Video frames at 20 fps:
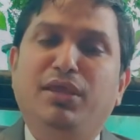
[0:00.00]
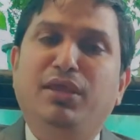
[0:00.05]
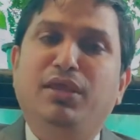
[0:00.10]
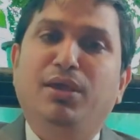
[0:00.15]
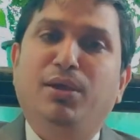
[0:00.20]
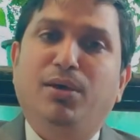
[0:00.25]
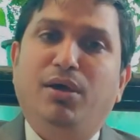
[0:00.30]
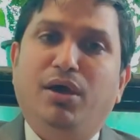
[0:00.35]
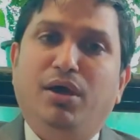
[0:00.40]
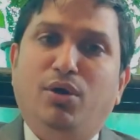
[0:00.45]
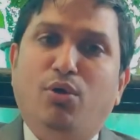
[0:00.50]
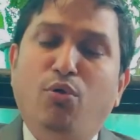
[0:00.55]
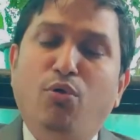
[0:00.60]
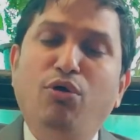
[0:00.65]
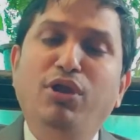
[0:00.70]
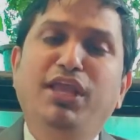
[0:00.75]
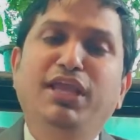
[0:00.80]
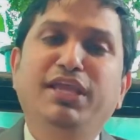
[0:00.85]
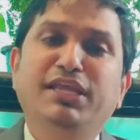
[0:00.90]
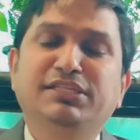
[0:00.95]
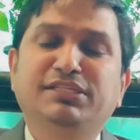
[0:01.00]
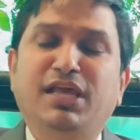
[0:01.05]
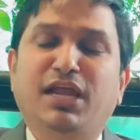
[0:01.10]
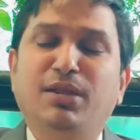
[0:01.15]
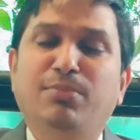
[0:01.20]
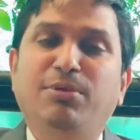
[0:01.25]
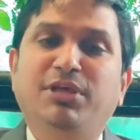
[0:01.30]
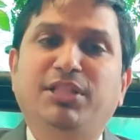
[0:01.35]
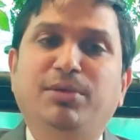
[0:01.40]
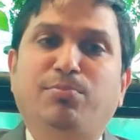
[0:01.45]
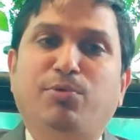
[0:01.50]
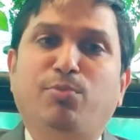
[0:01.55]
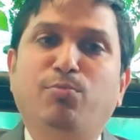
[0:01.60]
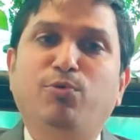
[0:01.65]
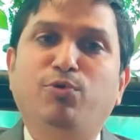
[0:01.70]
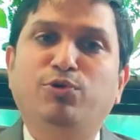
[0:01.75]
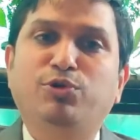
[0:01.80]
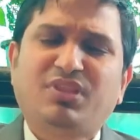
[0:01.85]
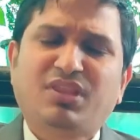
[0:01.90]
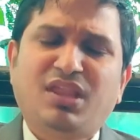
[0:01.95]
holding is held by the
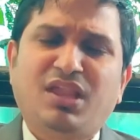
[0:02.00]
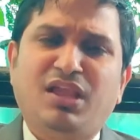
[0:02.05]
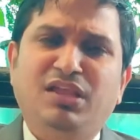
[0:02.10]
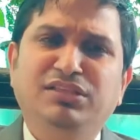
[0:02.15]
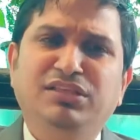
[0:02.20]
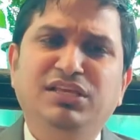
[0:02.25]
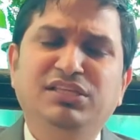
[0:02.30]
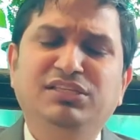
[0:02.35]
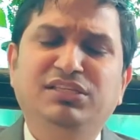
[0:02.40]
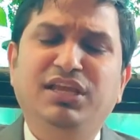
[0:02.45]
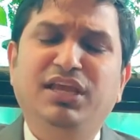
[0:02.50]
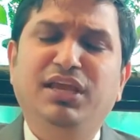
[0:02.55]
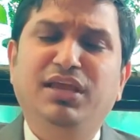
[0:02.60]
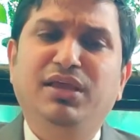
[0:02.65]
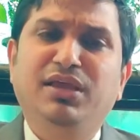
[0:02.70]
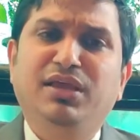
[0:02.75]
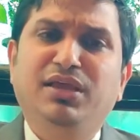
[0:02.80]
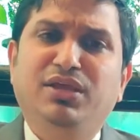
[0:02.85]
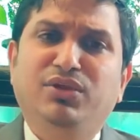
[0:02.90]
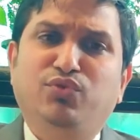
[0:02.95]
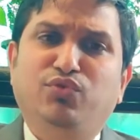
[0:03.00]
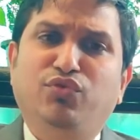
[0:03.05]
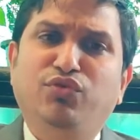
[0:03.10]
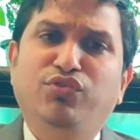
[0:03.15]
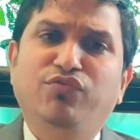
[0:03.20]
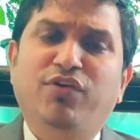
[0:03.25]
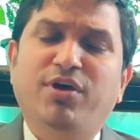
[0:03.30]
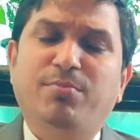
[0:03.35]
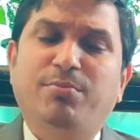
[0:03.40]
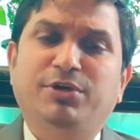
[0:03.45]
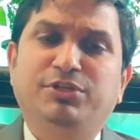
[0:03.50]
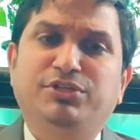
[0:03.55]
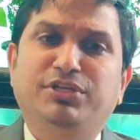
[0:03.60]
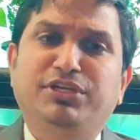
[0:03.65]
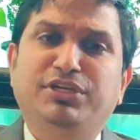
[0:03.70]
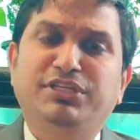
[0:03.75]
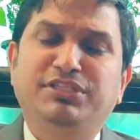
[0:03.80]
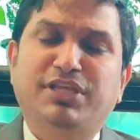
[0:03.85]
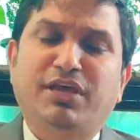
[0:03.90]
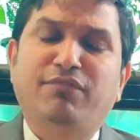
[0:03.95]
promoters. Just a 25% is
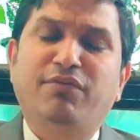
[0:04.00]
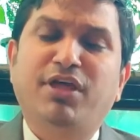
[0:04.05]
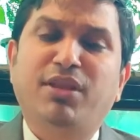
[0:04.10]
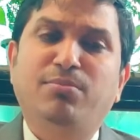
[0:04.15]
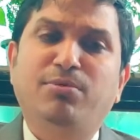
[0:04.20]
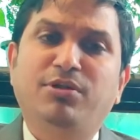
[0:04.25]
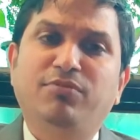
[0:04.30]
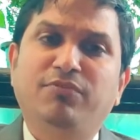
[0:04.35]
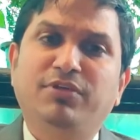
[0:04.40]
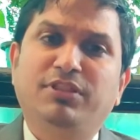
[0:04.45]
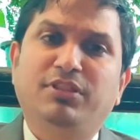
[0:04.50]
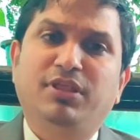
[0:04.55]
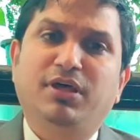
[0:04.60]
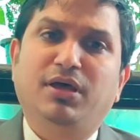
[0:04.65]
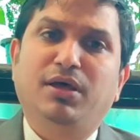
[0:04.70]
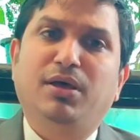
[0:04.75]
available with the